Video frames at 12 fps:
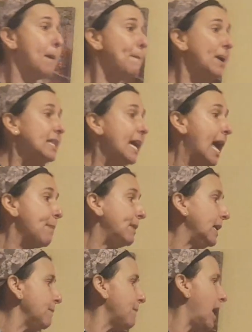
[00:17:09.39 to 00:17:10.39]
But they're
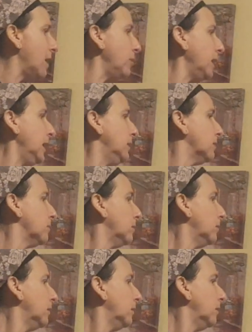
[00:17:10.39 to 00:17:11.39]
happily married.
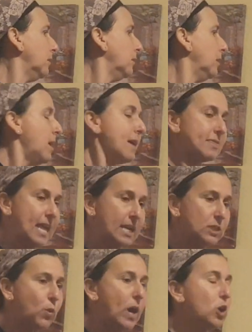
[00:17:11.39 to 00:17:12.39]
That
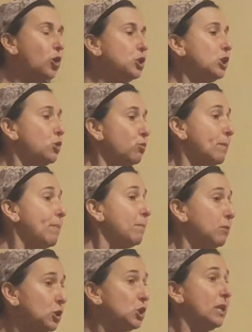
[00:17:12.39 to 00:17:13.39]
is why I got you to rip
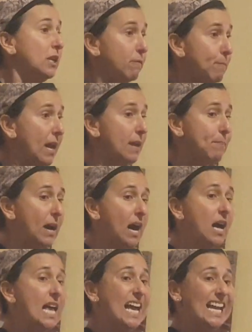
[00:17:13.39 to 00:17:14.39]
up your sheet of paper.